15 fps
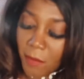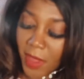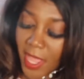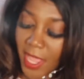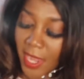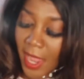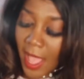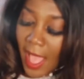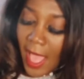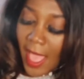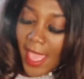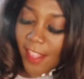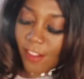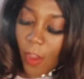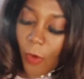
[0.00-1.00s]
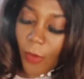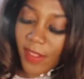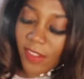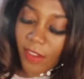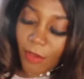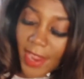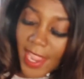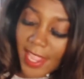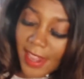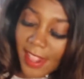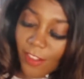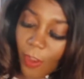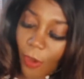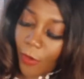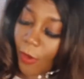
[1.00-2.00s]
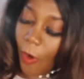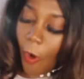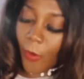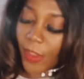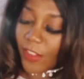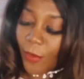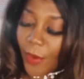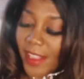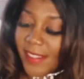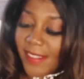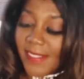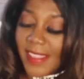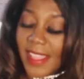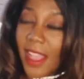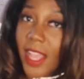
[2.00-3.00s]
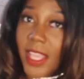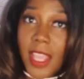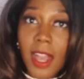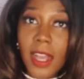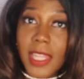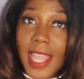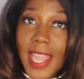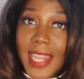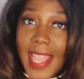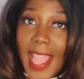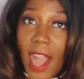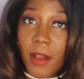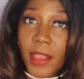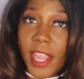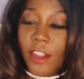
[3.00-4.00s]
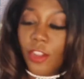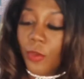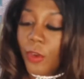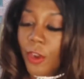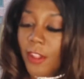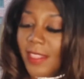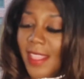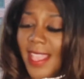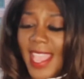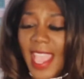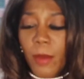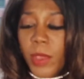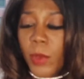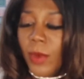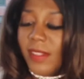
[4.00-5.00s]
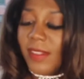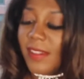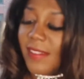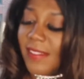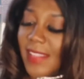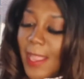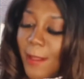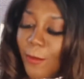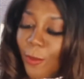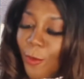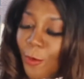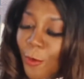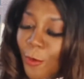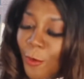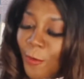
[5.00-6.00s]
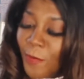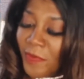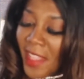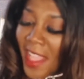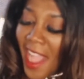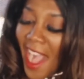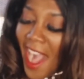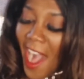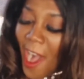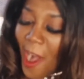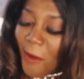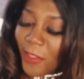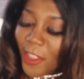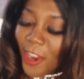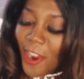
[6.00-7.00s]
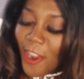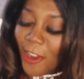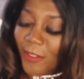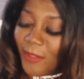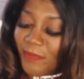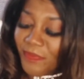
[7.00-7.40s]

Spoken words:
But it's always great. It's always great to see a young lady out here doing her thing. And we went to the same school. The girl,